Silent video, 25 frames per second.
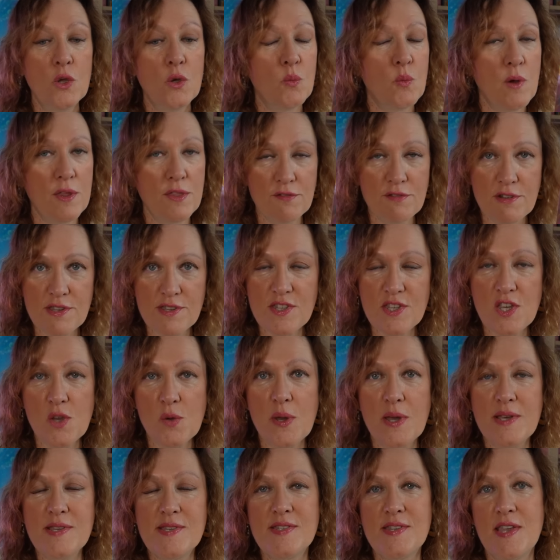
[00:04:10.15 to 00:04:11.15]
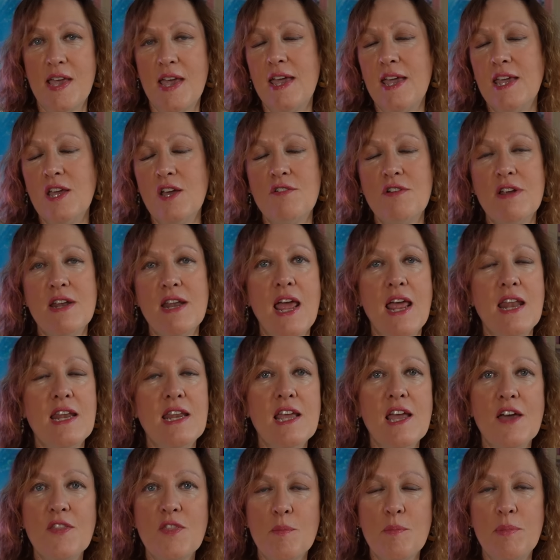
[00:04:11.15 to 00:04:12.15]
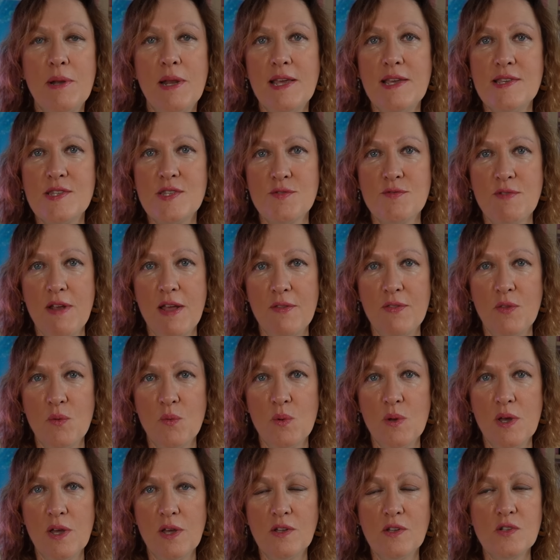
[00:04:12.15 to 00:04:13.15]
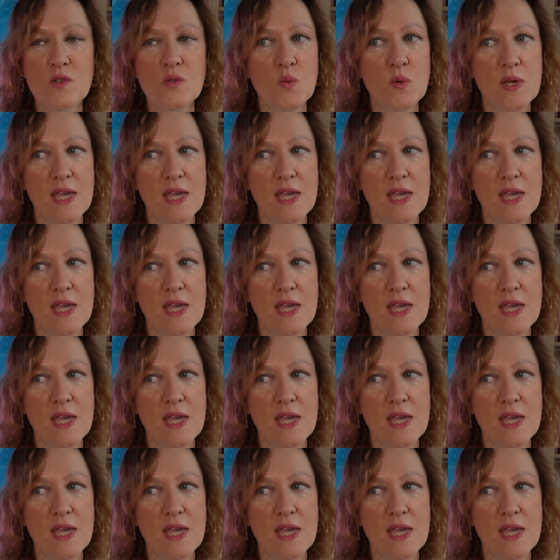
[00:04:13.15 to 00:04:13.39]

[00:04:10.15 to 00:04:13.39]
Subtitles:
whether it's USA or in any other place around the world,